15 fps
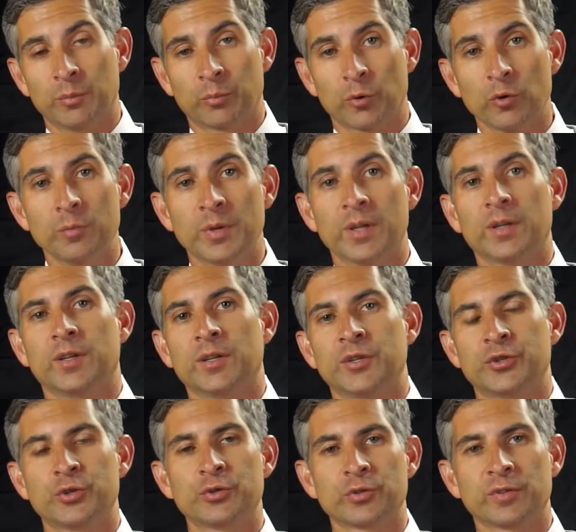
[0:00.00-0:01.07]
improvement
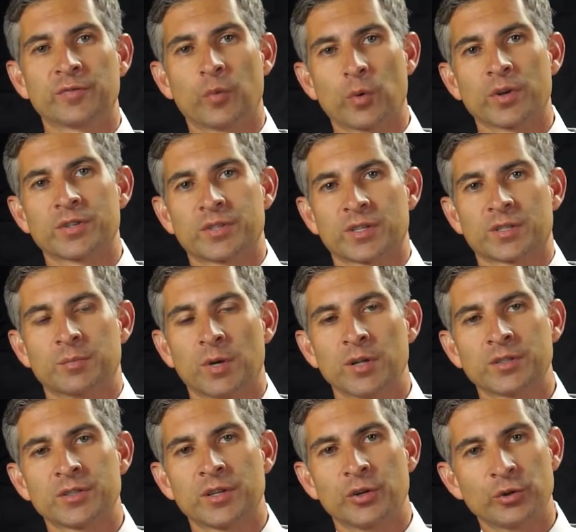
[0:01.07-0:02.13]
is usually four to six
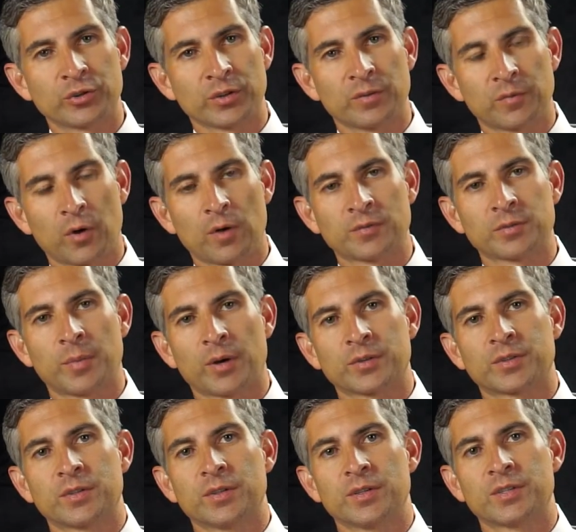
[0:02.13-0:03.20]
months. It usually involves
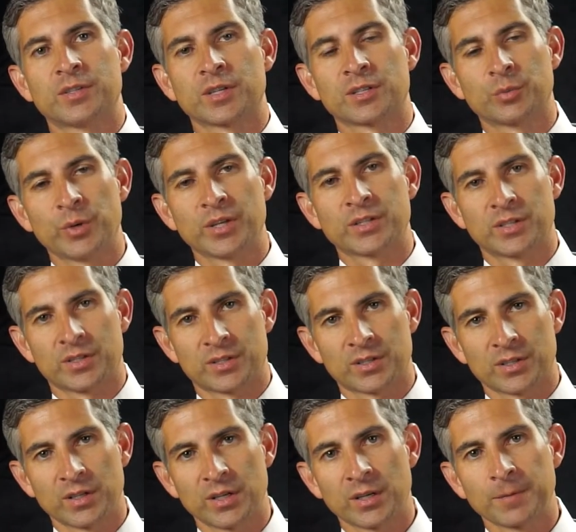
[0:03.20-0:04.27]
about six weeks in a
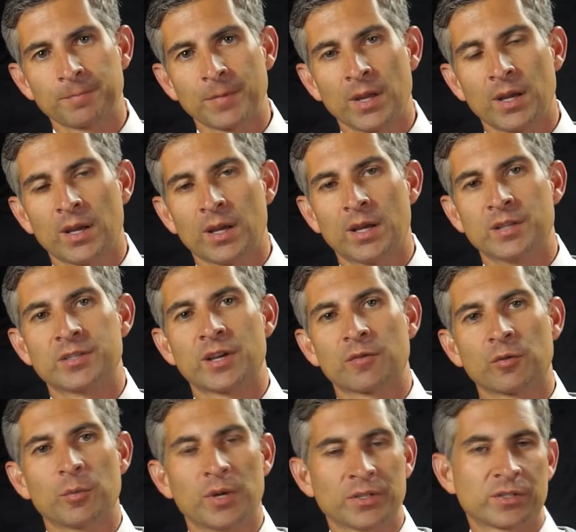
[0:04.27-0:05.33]
sling and
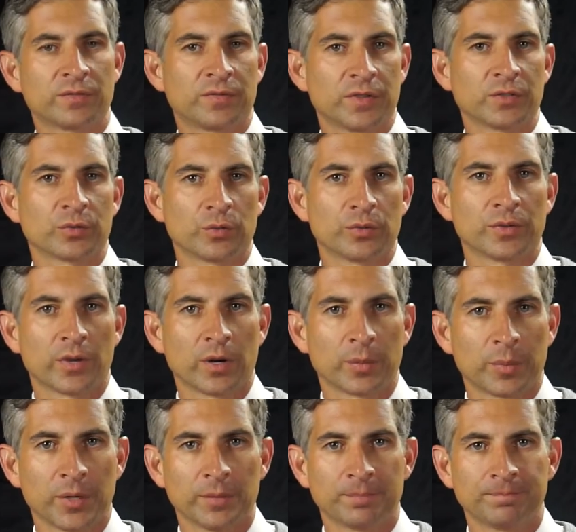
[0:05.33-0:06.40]
several months of physical
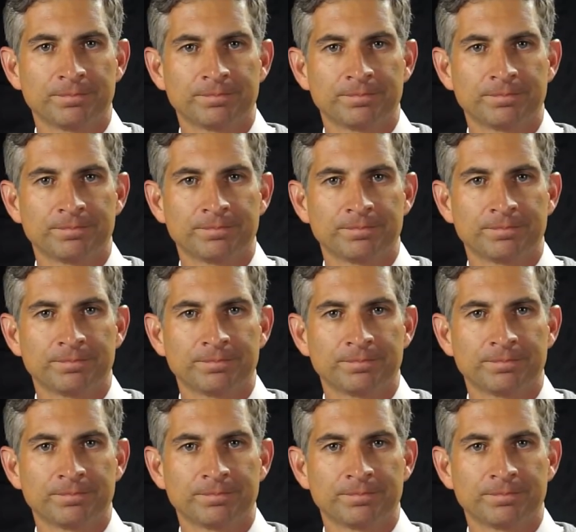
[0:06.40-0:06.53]
therapy.